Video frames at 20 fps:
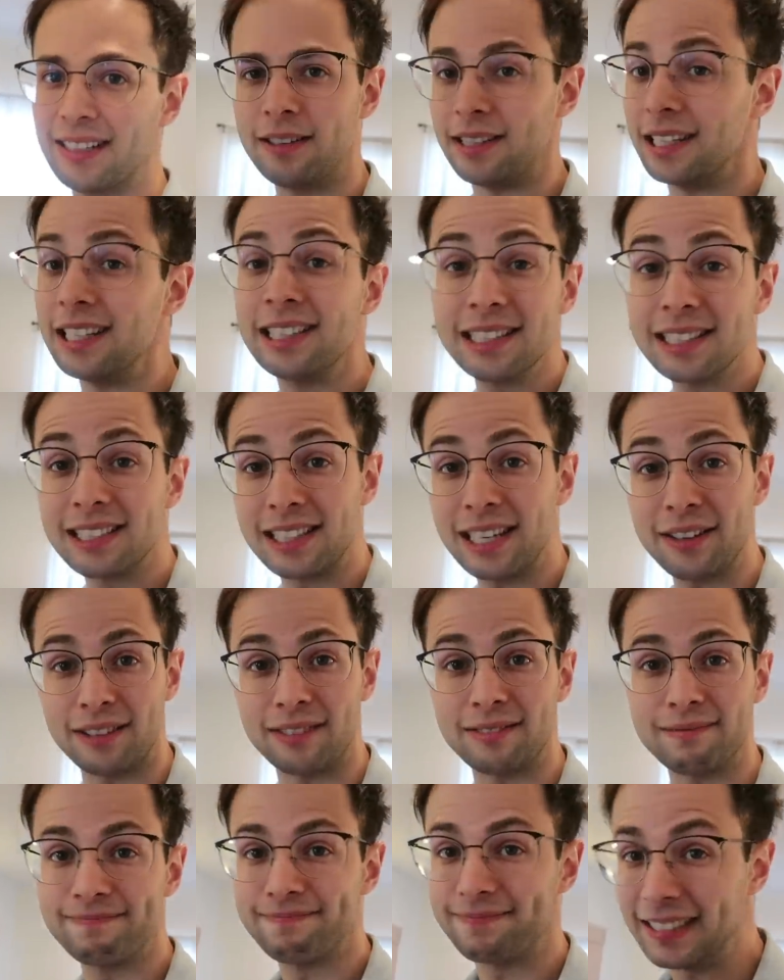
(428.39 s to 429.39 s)
This is
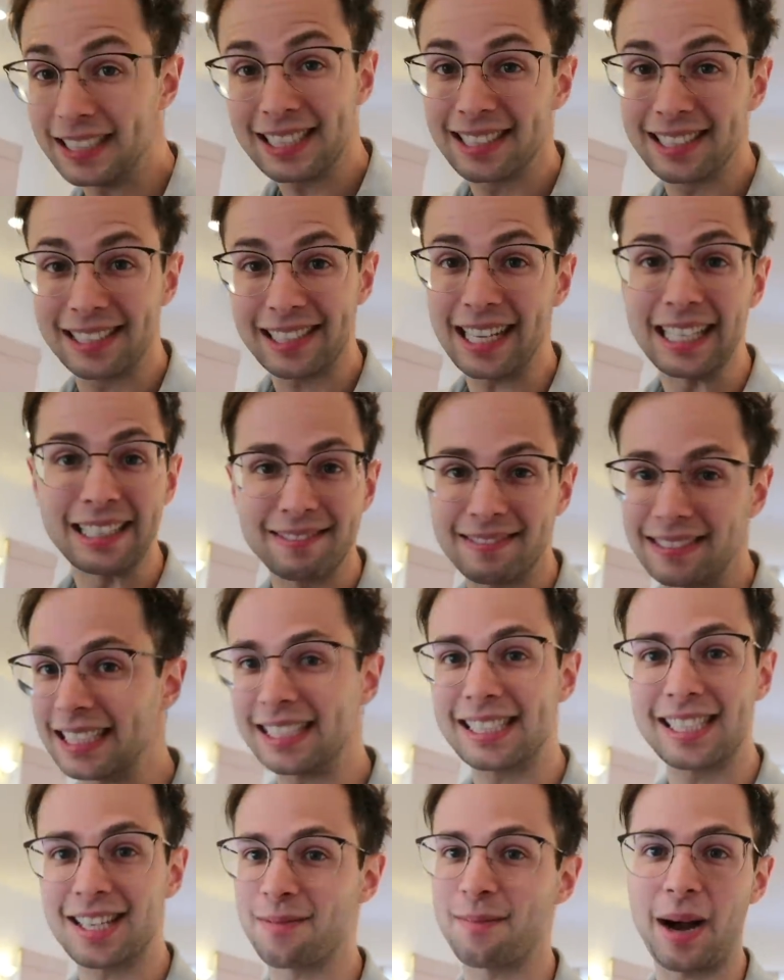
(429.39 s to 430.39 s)
it. This is it.
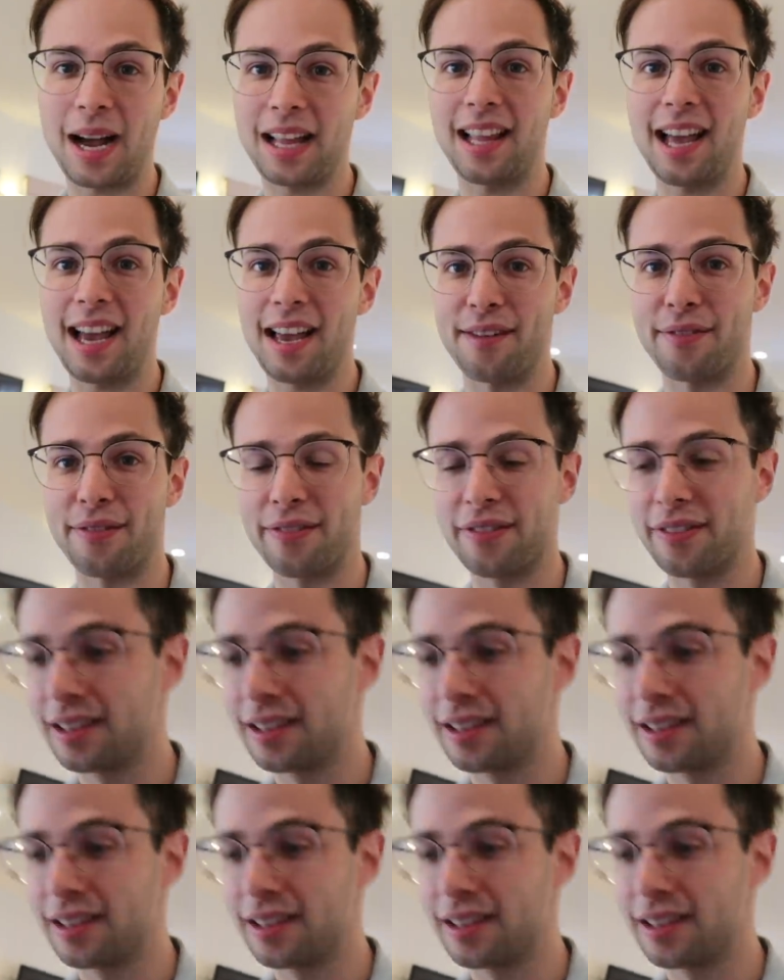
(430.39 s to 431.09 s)
This is my life.